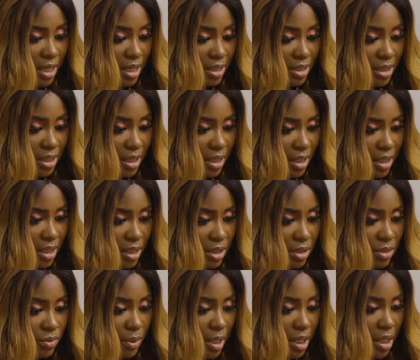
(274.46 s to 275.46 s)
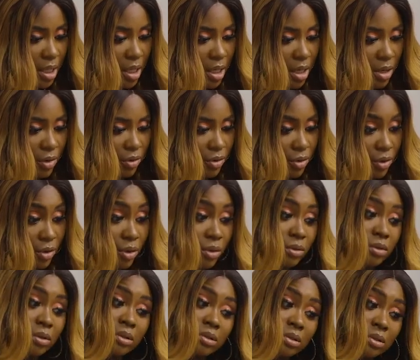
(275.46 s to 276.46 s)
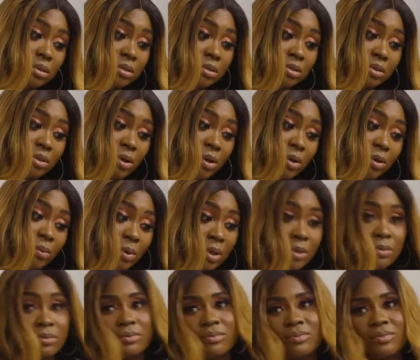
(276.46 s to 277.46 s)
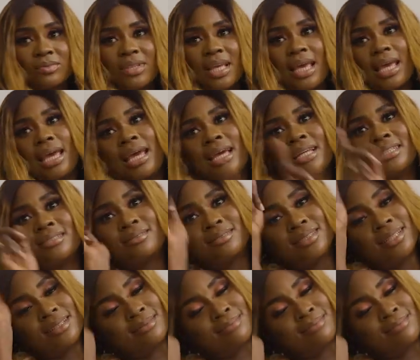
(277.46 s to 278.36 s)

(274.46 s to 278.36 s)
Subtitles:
He said he is right here. Well, and